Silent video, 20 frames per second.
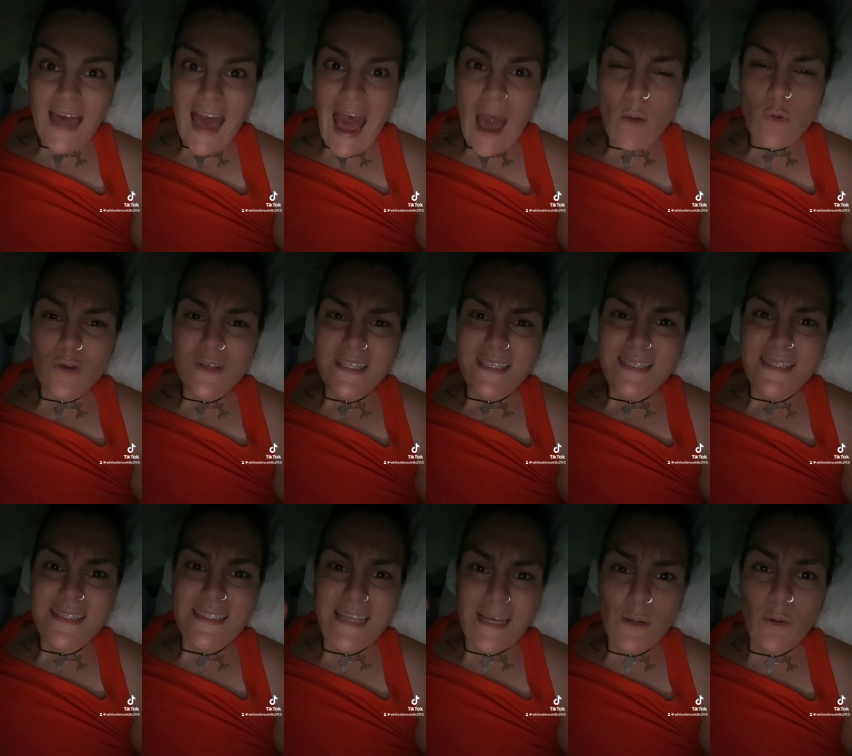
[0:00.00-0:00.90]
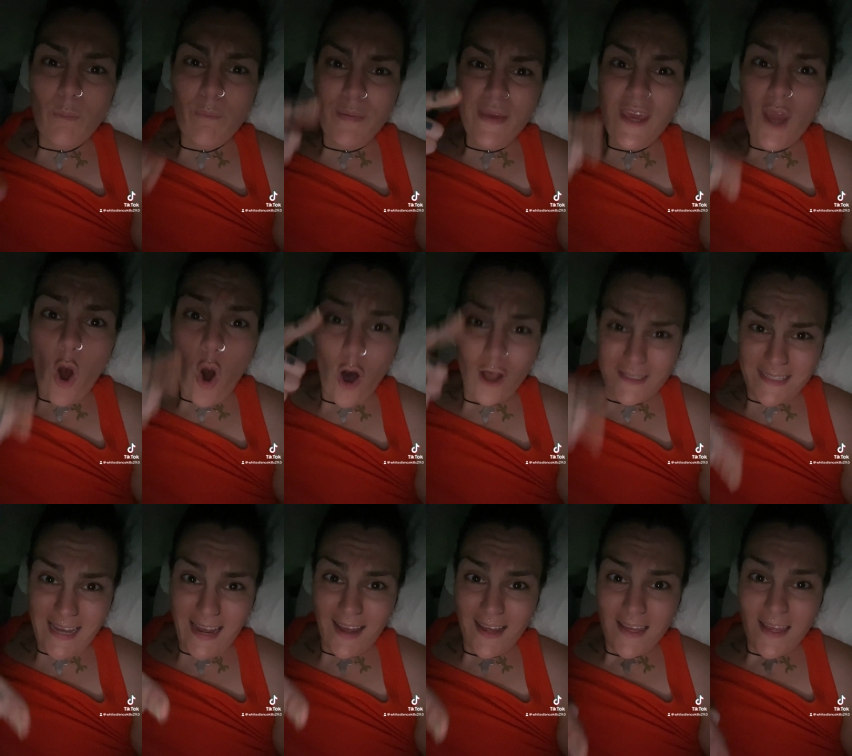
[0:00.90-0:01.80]
I will still be
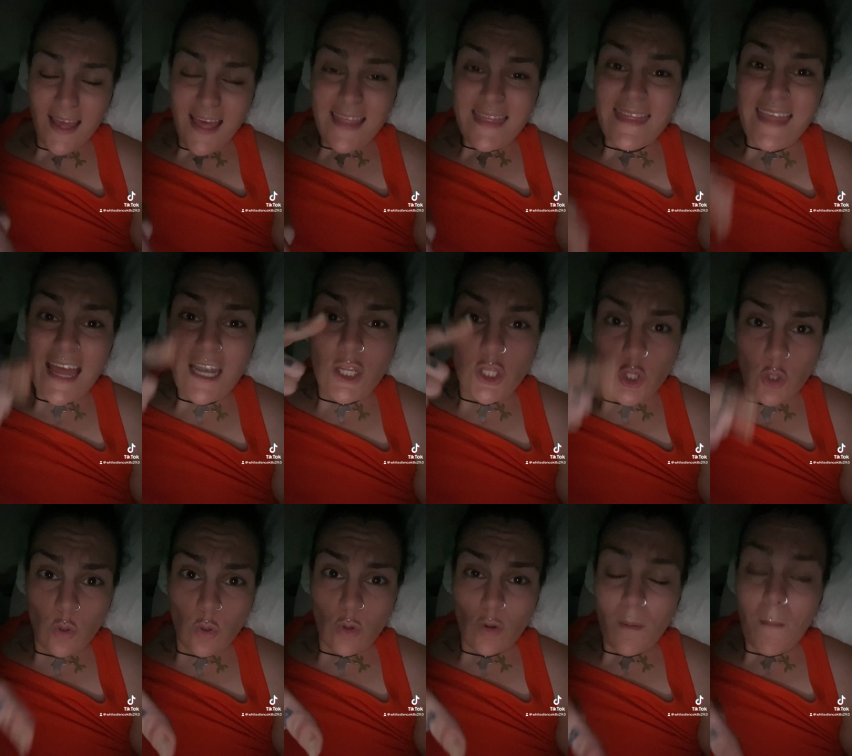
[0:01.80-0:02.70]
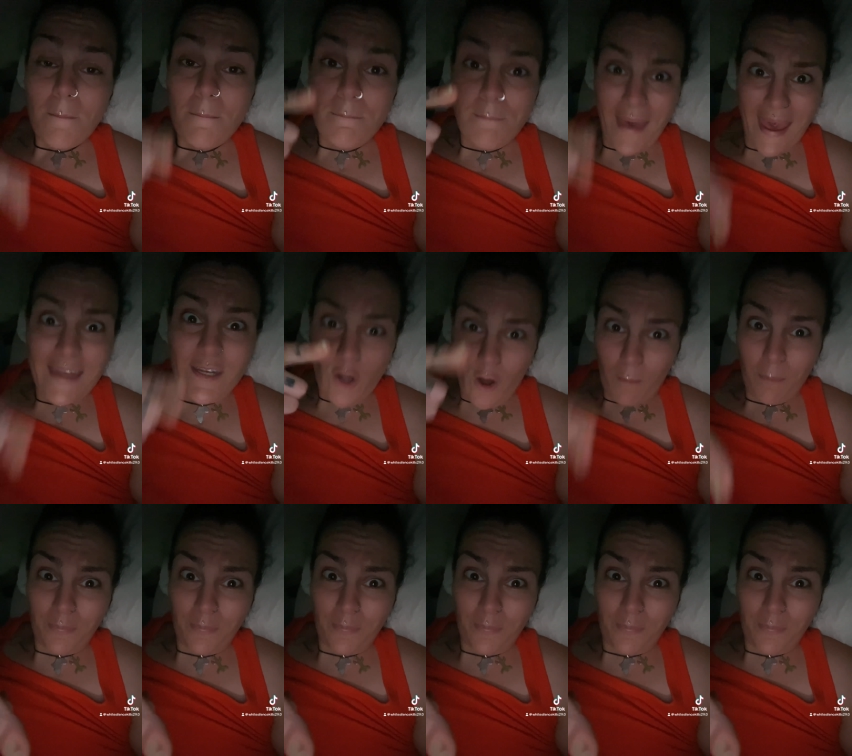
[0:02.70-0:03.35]
hotter than you made up.